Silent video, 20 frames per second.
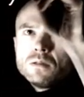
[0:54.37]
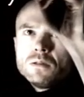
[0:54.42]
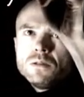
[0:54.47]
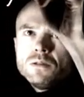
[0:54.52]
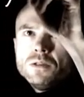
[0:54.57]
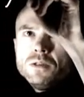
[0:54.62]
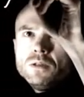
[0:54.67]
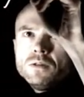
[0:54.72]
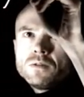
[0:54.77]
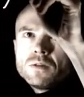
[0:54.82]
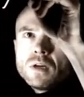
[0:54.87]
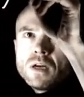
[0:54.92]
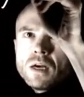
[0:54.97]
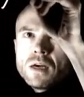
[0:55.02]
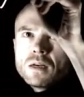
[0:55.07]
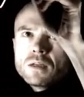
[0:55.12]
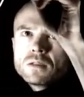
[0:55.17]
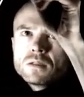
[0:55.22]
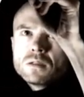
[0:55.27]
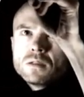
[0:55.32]
g of
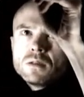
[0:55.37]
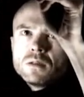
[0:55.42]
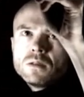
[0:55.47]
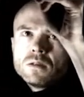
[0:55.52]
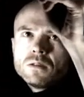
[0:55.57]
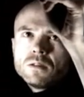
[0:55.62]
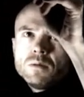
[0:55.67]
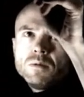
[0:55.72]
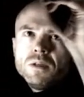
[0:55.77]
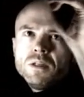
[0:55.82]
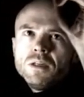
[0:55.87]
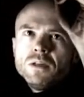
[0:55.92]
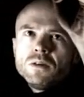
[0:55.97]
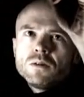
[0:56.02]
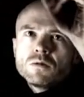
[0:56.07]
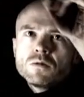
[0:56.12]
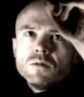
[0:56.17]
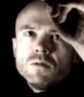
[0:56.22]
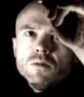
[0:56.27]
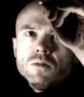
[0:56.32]
x to be the
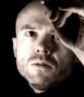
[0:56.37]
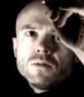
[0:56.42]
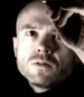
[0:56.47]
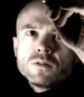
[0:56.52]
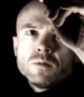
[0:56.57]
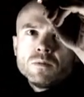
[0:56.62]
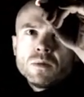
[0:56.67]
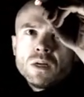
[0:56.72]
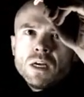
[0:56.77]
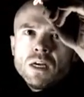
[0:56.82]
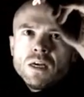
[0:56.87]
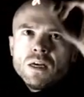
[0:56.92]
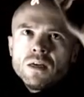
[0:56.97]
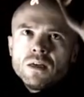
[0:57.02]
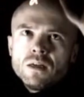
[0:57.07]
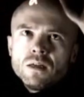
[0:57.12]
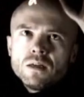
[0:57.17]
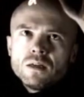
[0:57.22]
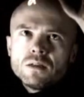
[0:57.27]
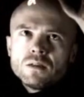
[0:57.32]
integral from
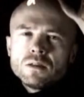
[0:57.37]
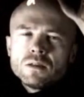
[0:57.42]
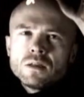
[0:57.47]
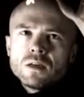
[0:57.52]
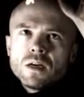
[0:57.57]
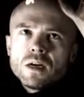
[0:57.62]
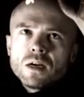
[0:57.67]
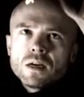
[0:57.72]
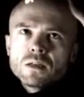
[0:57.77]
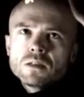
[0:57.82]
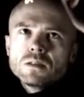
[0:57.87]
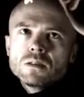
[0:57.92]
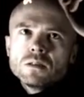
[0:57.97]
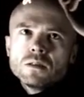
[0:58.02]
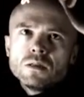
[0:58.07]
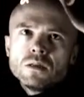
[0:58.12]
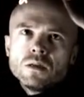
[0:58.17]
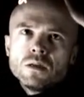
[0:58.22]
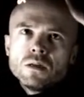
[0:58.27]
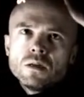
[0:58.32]
a to x
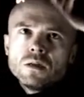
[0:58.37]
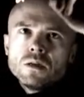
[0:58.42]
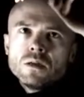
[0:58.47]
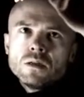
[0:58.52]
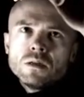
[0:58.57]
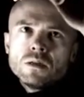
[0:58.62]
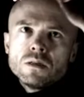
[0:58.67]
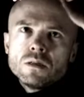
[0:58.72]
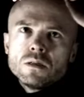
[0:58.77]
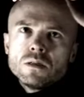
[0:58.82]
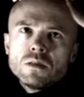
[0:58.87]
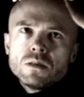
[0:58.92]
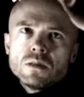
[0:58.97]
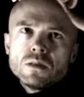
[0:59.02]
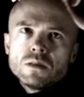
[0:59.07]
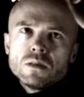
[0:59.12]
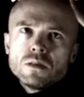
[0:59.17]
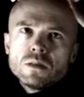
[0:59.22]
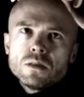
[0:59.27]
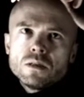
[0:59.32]

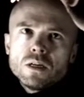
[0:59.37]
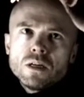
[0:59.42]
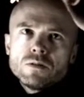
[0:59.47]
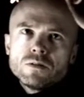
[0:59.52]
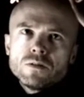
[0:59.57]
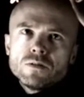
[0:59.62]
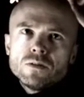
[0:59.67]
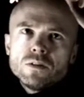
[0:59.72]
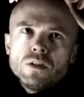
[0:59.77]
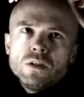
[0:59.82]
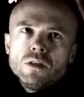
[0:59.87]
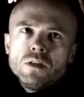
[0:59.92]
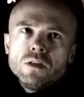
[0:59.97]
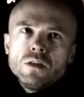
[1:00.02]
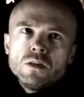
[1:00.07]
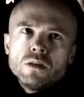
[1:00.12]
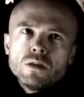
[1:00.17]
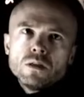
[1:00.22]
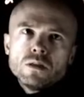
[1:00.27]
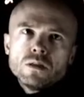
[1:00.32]
f of
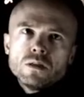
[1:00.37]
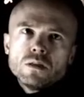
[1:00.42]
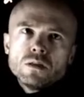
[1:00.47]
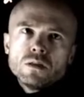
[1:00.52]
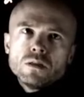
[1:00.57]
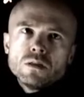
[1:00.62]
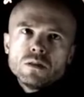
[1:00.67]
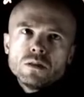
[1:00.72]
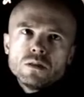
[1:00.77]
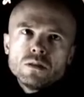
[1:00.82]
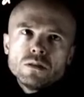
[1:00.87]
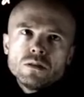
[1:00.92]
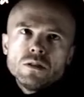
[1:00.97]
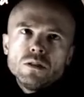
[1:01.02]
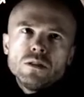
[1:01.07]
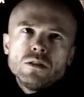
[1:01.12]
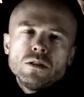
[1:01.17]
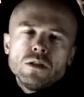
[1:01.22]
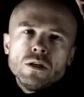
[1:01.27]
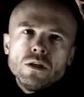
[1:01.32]
t
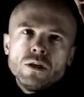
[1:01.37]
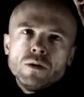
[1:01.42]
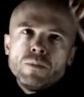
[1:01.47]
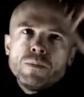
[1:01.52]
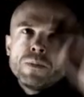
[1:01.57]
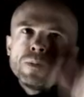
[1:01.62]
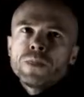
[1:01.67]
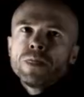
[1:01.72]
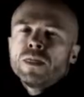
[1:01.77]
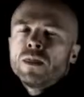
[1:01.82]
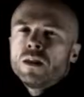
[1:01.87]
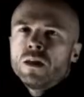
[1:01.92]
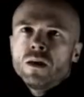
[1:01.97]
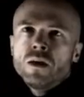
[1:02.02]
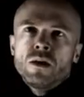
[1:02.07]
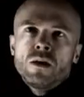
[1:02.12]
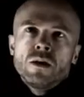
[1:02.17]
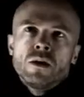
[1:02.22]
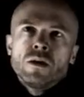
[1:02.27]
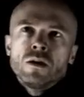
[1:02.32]
dt.
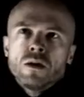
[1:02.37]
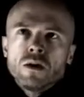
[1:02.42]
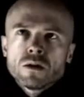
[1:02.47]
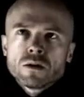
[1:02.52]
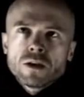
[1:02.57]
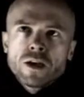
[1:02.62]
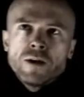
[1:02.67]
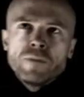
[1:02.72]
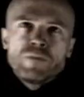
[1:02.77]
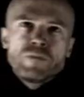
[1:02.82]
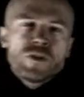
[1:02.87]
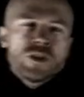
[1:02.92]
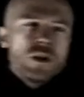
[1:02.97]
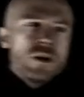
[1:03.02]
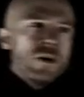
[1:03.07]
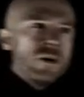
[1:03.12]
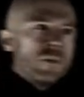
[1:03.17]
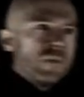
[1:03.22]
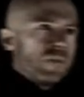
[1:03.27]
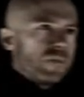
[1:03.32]
Okay,
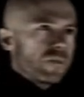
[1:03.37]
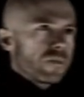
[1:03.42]
so